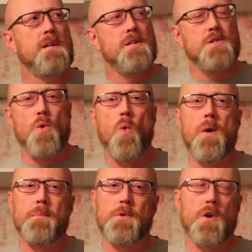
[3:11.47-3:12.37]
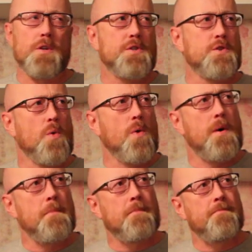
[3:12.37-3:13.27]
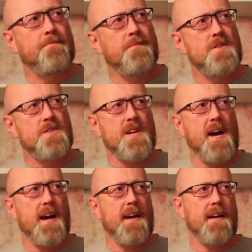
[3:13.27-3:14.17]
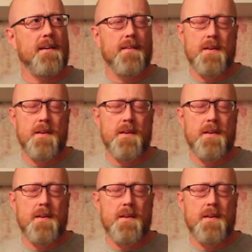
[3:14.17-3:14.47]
Storm, Dark Storm, Sky.